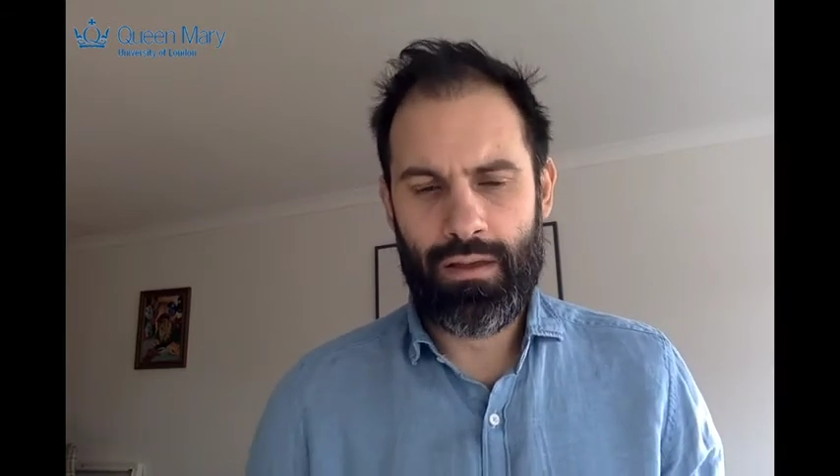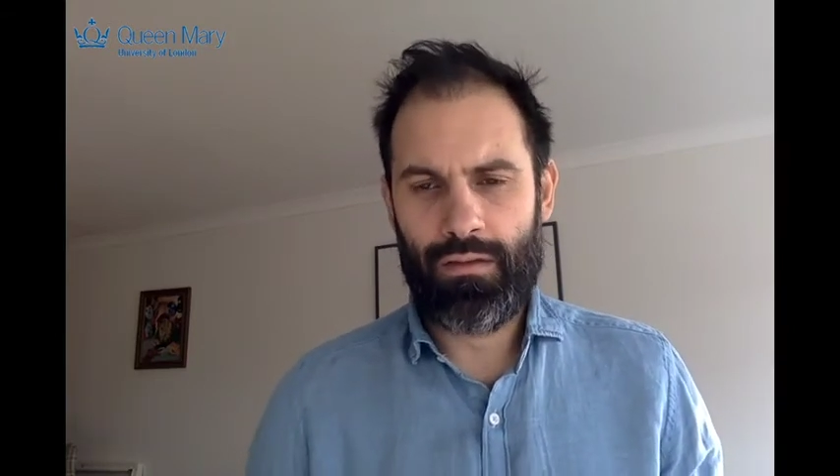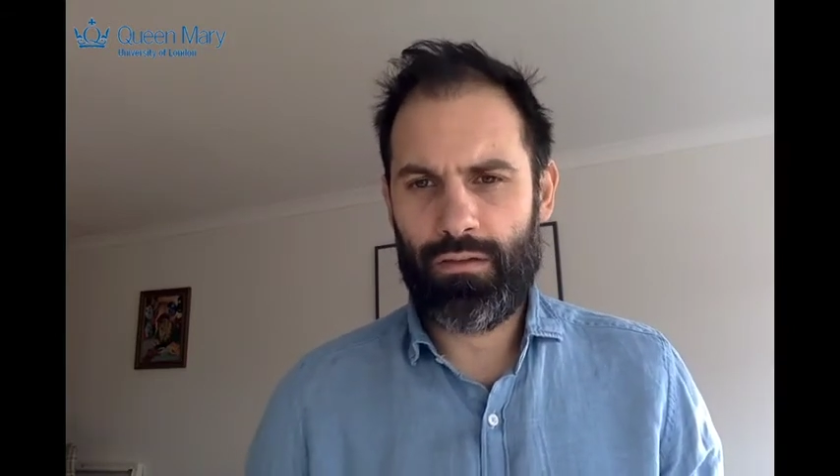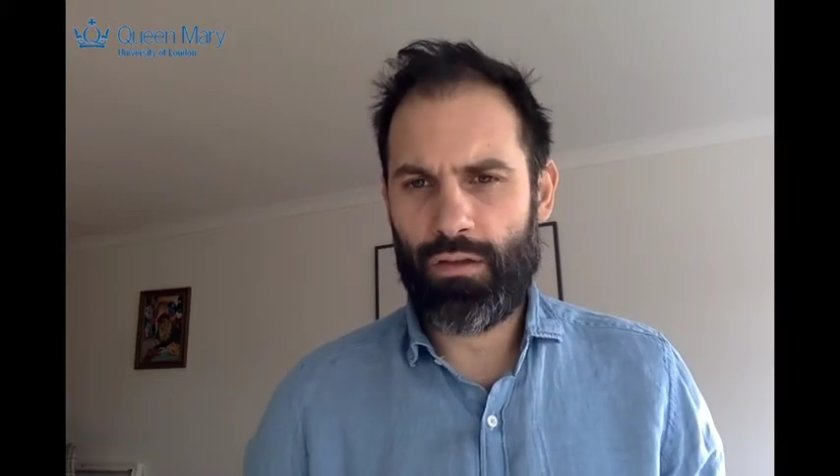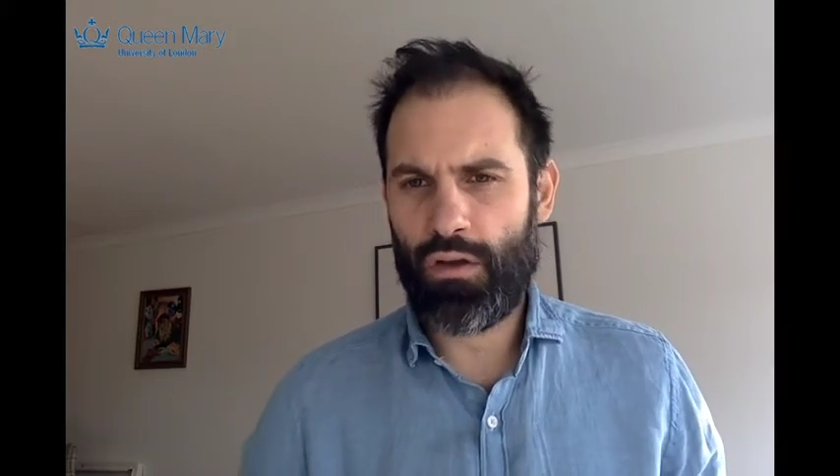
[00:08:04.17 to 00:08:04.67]

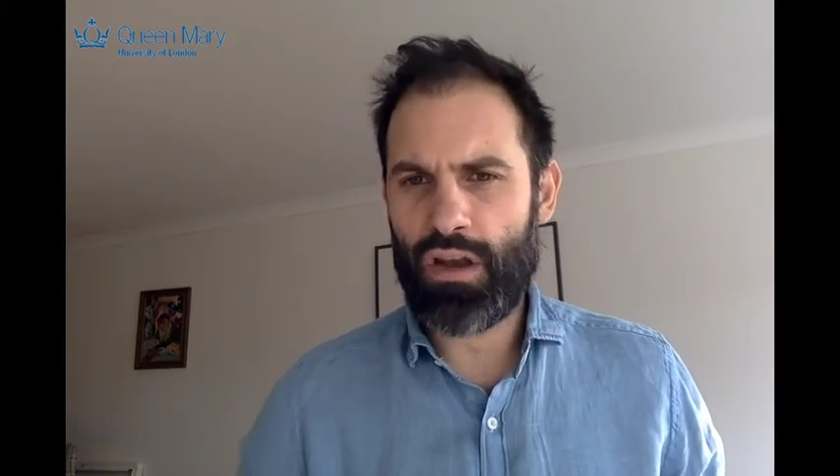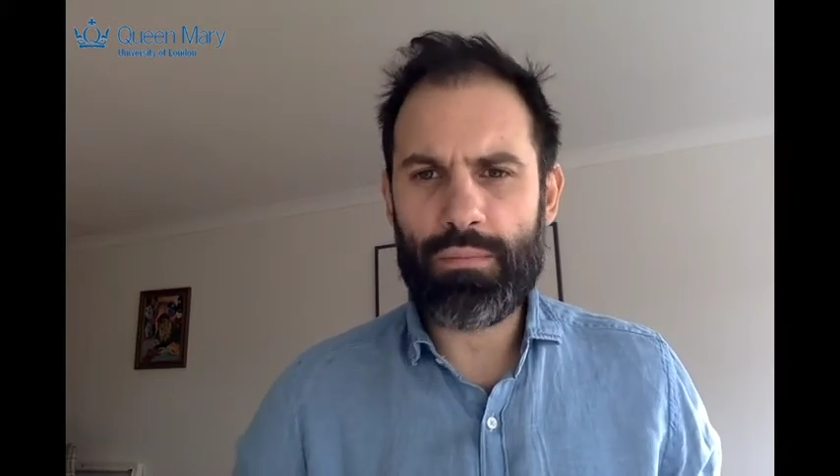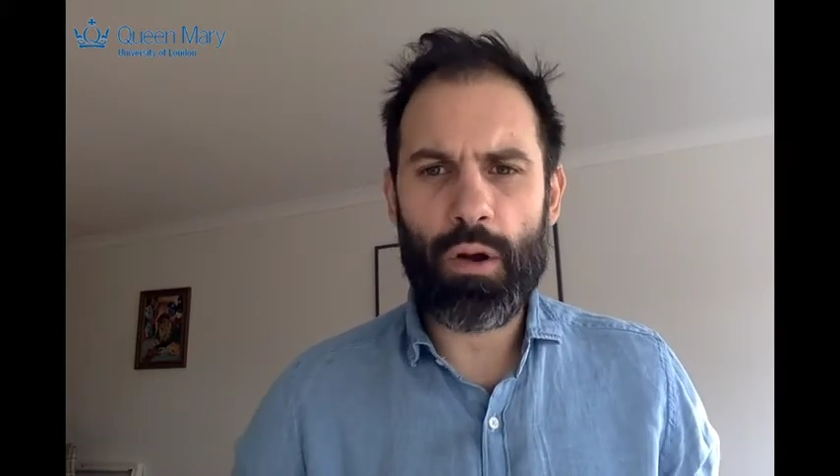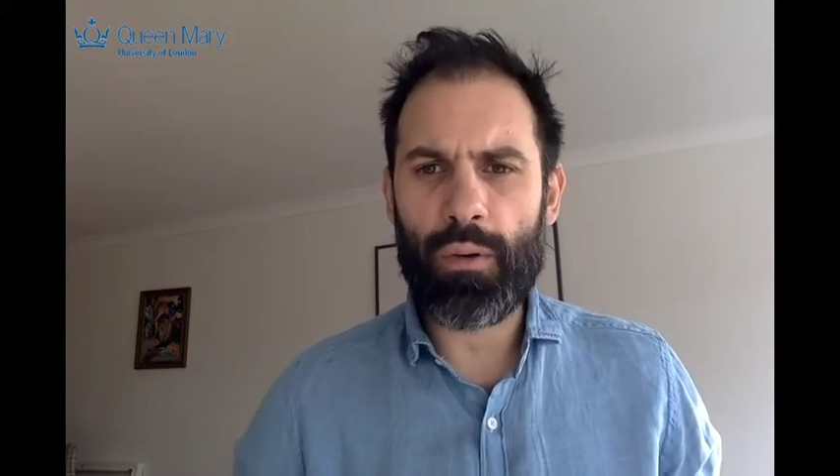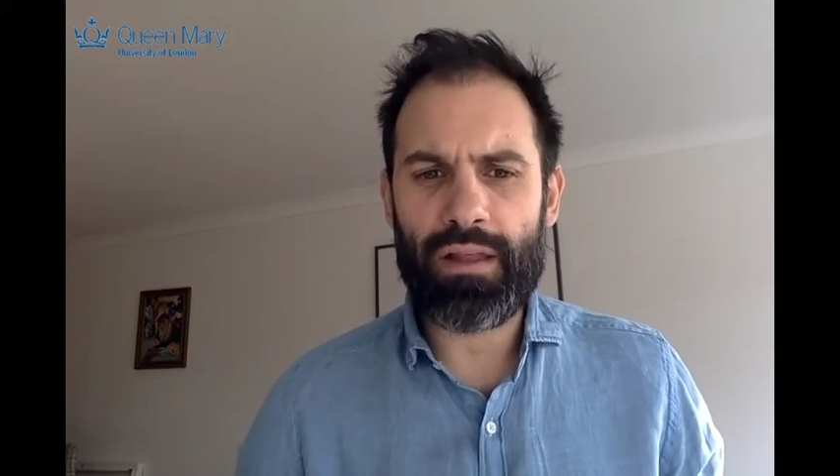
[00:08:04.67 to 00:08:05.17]
So
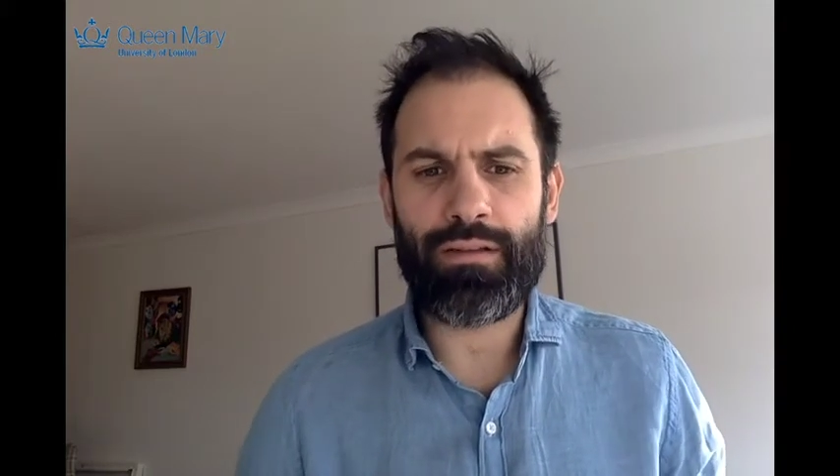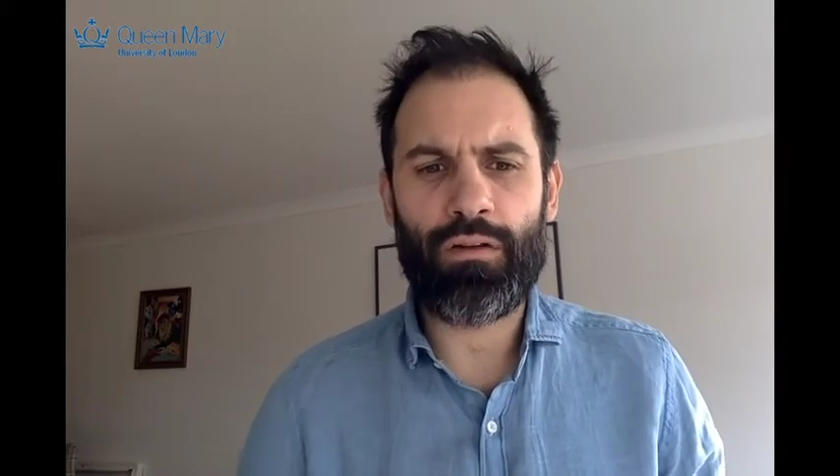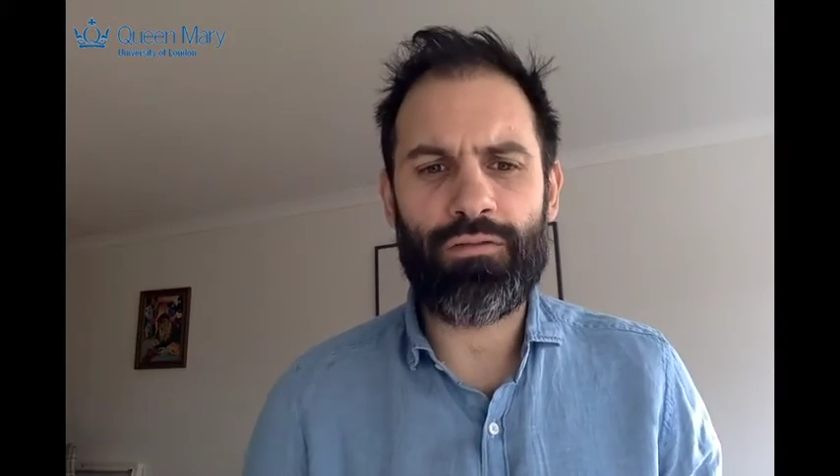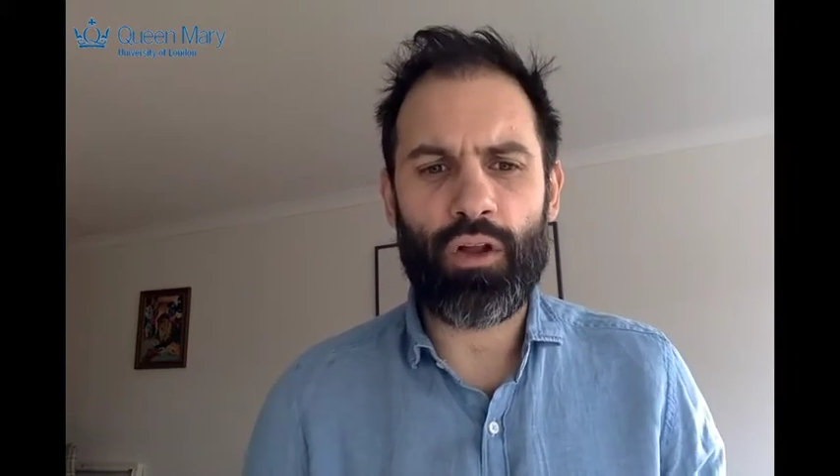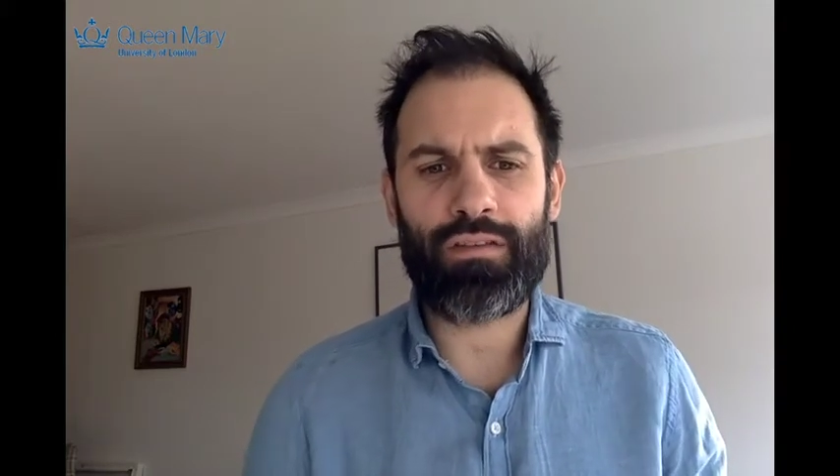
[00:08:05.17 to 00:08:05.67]
liberal political
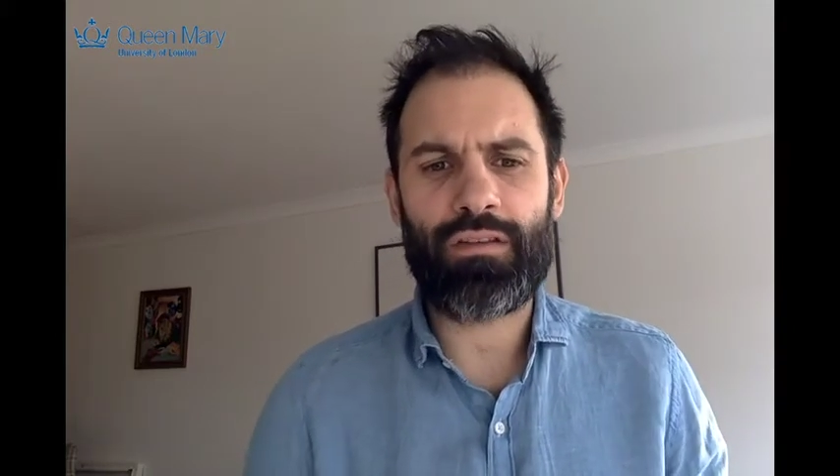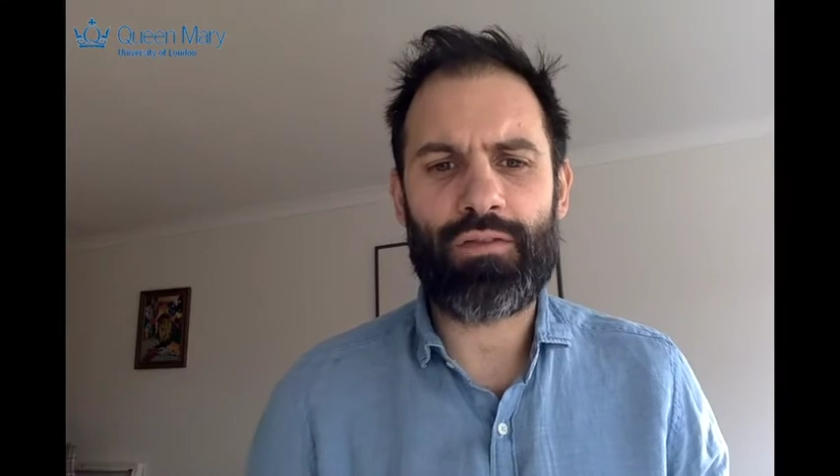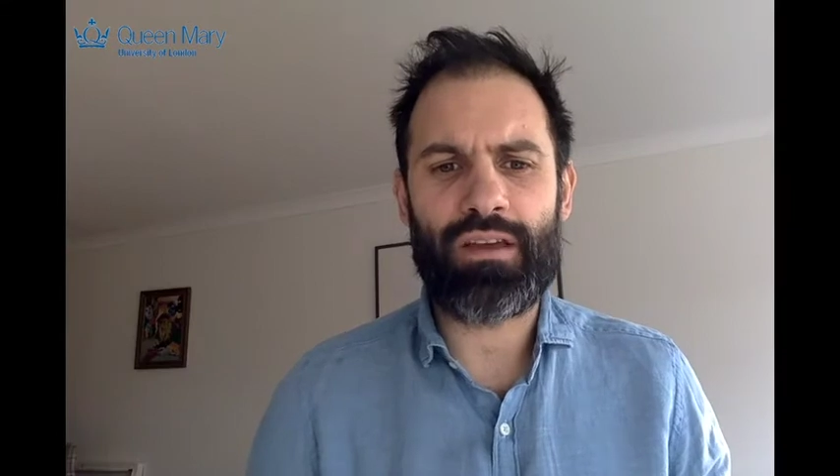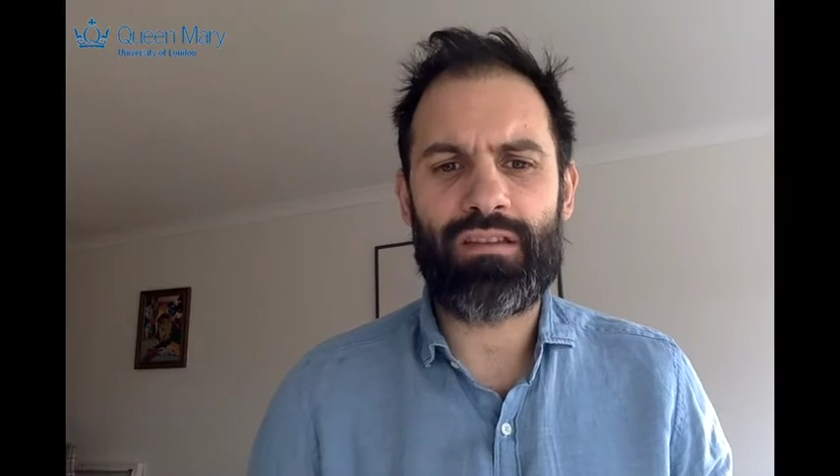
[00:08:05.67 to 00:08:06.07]
philosophy is